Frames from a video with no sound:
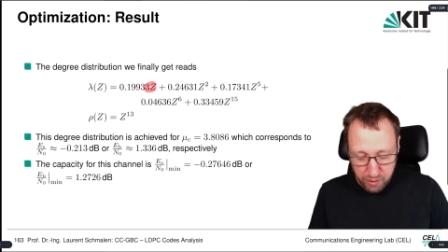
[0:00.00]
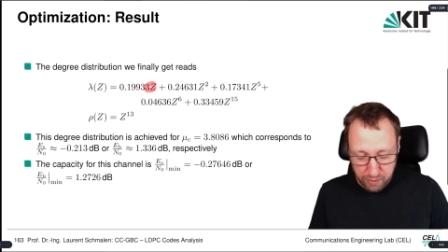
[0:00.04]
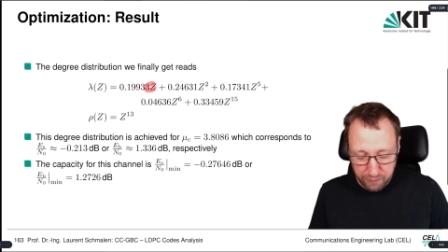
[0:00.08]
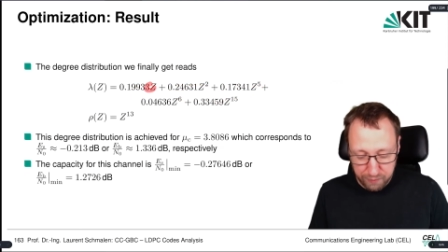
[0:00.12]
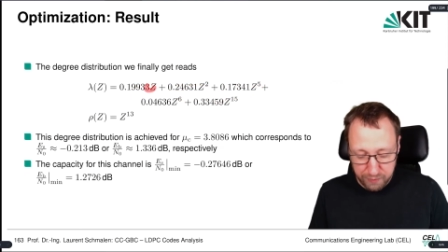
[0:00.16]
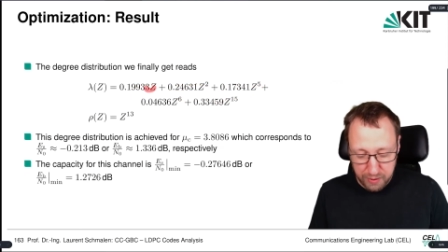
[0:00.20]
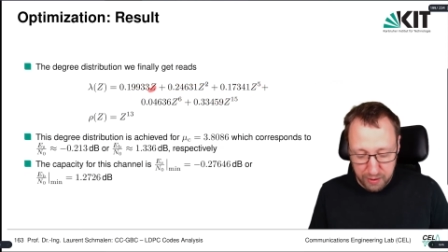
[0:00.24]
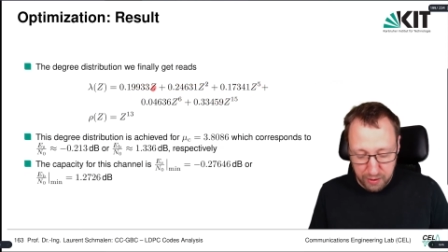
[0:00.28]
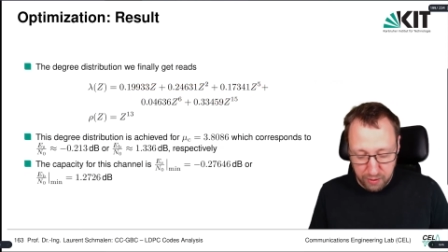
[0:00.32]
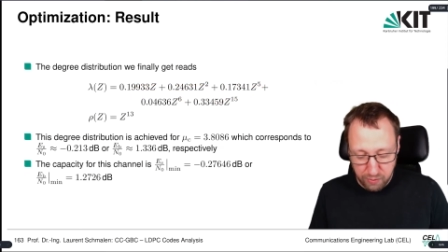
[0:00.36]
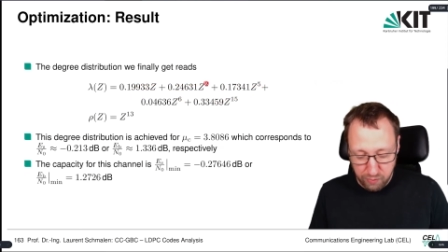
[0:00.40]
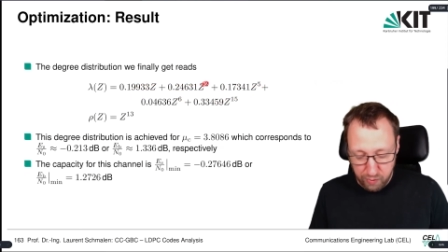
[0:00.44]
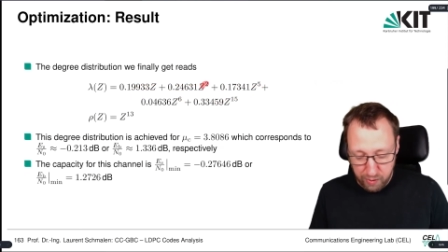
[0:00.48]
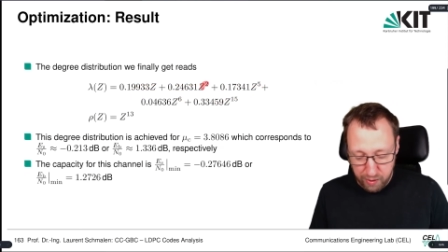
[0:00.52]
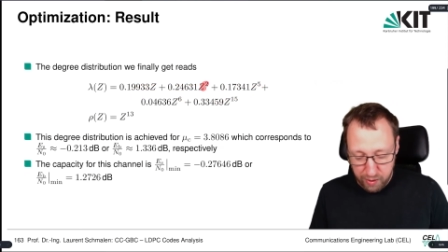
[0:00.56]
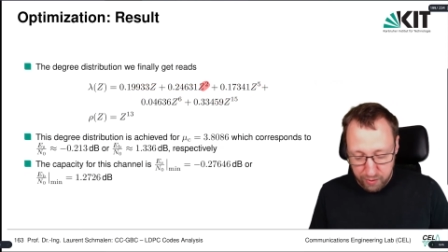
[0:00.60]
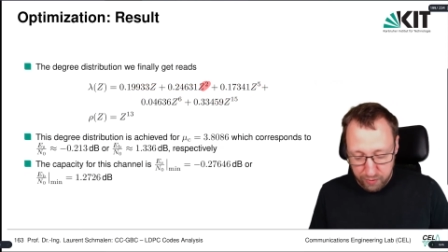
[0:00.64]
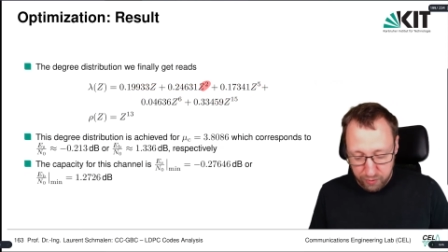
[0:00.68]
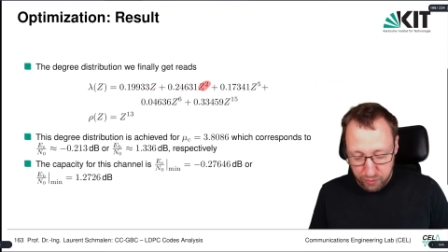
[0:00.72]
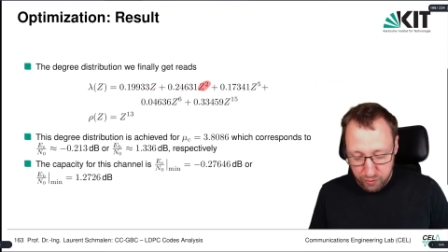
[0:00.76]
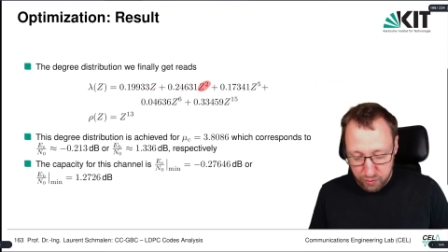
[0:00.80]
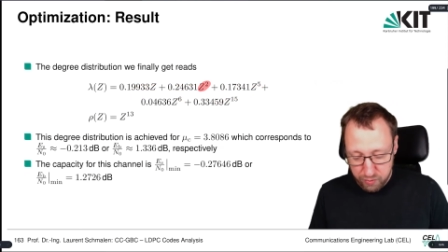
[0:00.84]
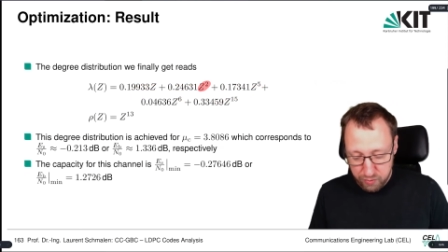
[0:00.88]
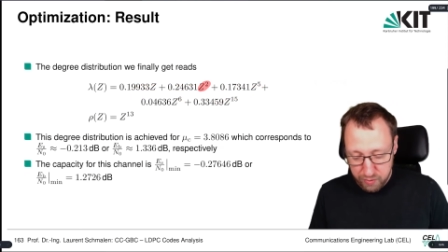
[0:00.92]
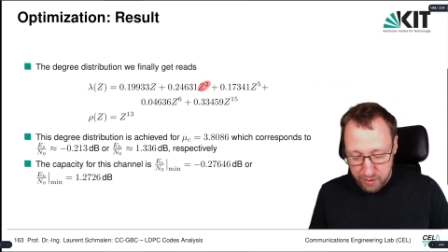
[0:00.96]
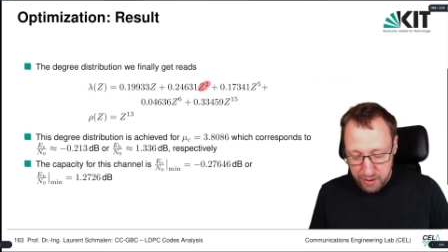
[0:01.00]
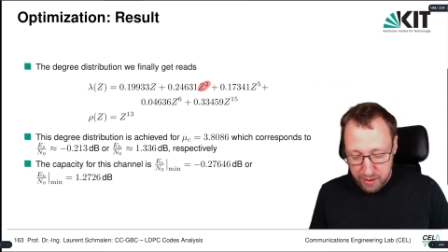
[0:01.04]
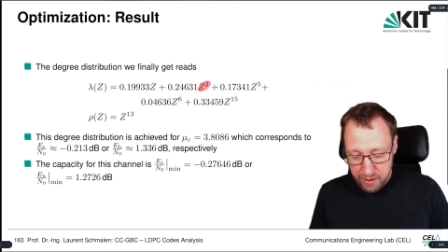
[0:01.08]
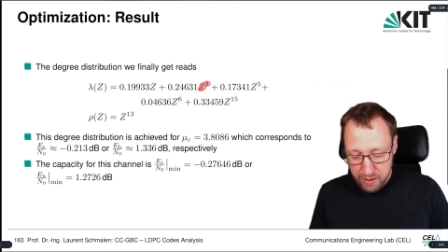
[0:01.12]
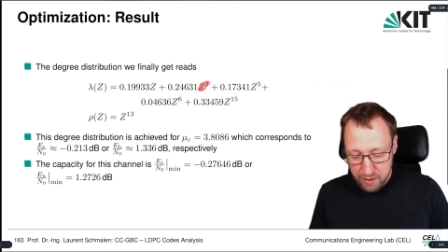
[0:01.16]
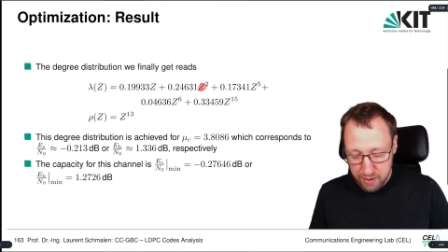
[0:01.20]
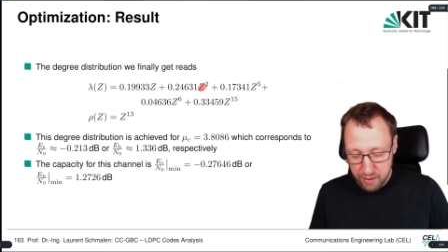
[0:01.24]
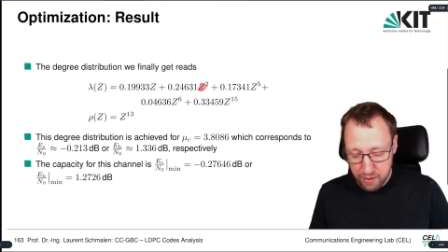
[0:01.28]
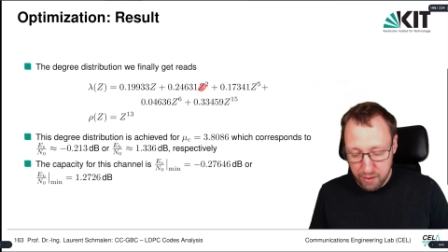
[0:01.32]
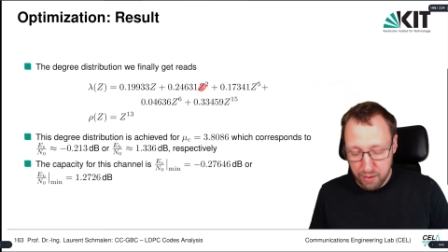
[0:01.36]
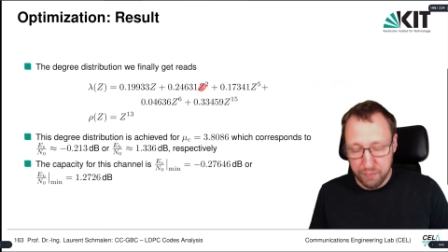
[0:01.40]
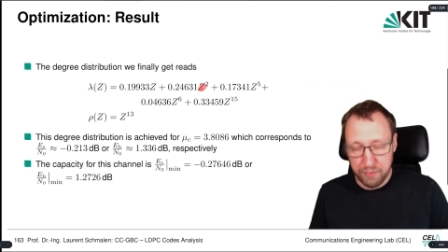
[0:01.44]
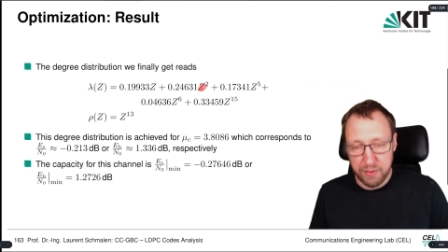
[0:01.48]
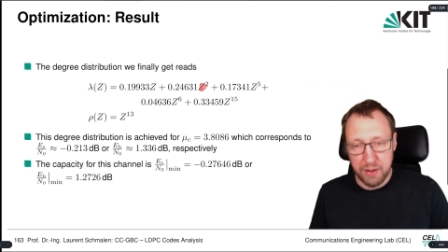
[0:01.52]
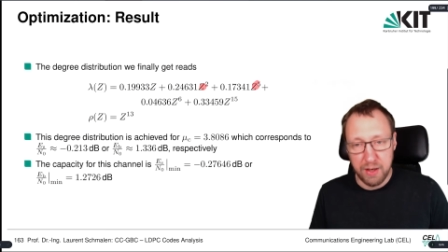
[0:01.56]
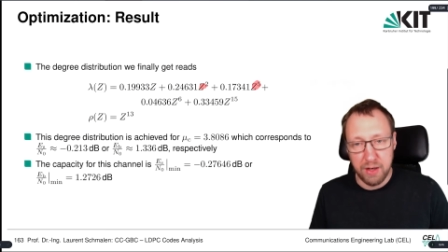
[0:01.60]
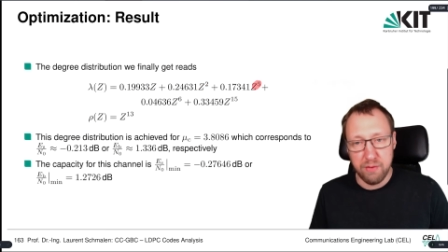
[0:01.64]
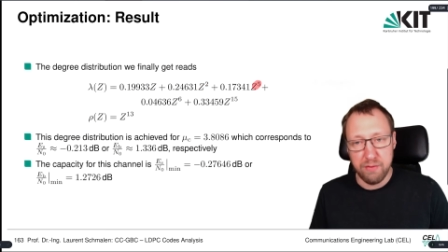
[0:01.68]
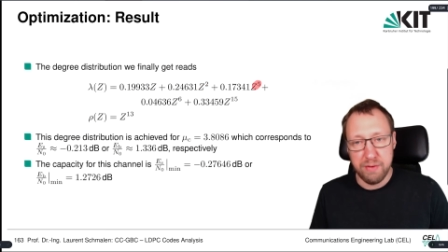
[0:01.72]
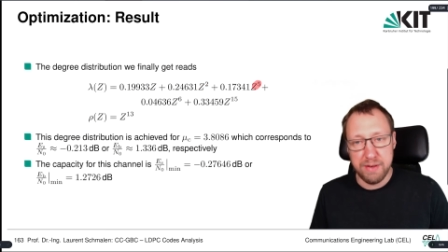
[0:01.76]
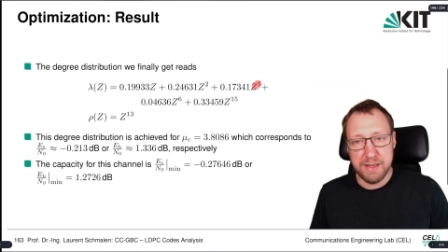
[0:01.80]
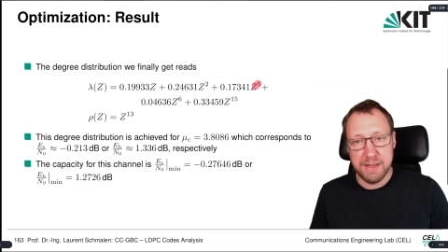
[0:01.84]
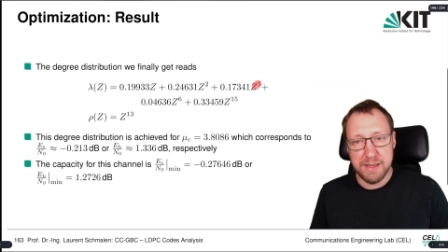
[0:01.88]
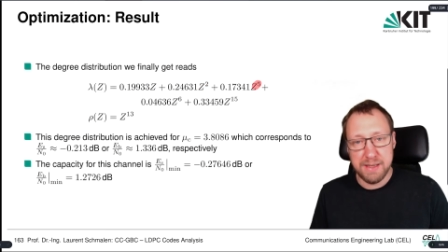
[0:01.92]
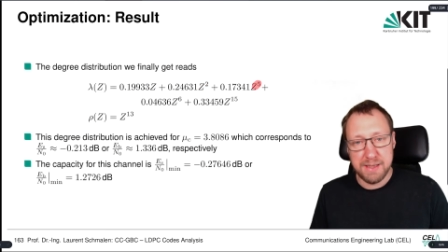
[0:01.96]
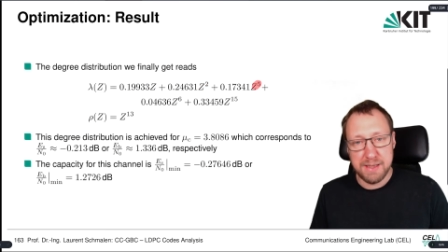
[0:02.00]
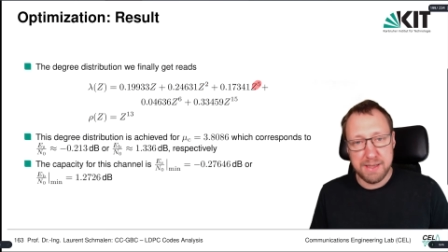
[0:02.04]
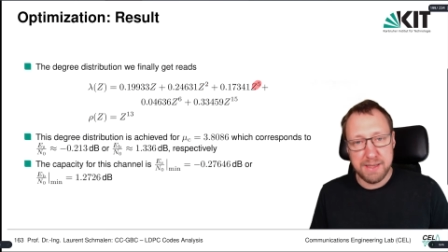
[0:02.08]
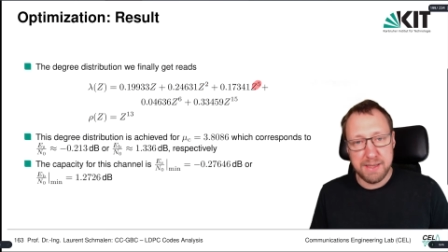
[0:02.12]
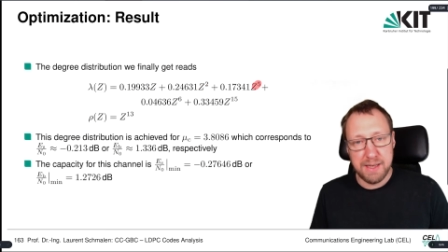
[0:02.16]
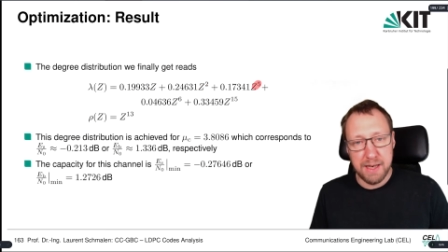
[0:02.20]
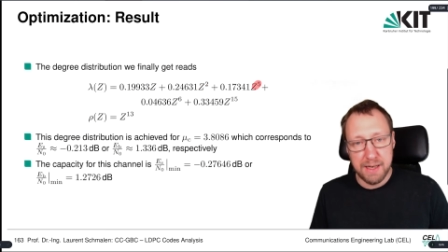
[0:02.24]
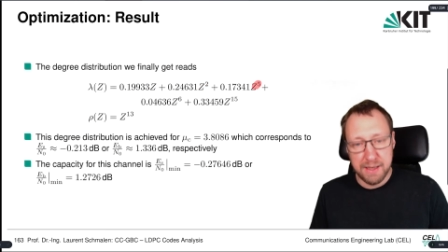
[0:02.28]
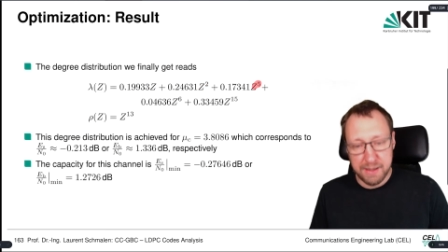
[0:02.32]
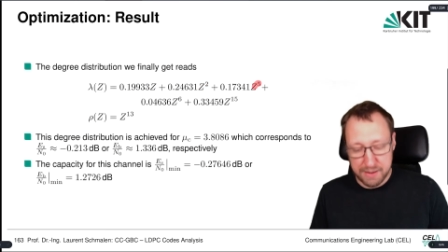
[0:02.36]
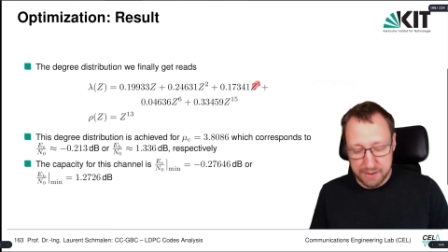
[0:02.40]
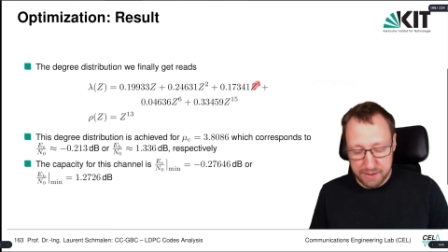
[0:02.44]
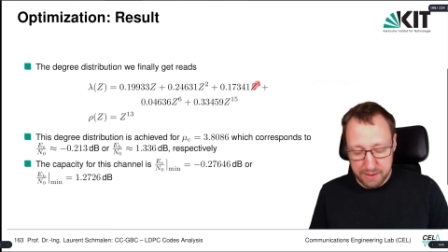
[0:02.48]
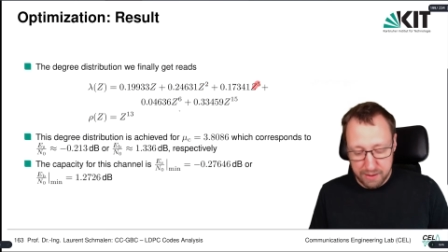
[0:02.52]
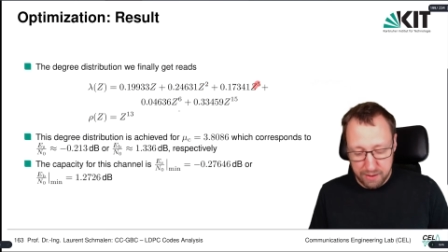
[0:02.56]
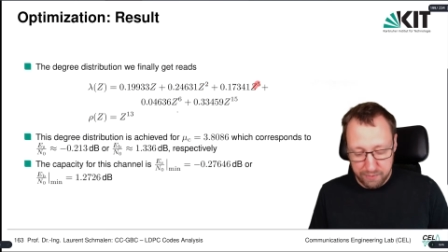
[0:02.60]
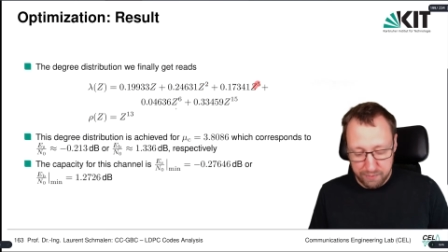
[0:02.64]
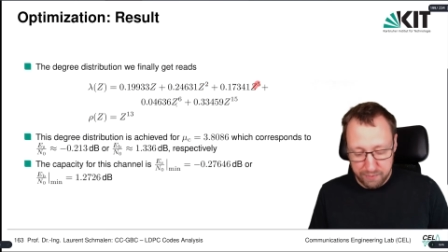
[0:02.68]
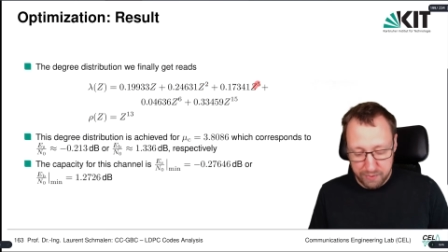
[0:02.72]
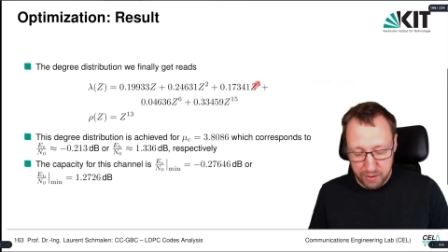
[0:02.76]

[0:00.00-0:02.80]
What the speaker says: of degree 3, of degree 6,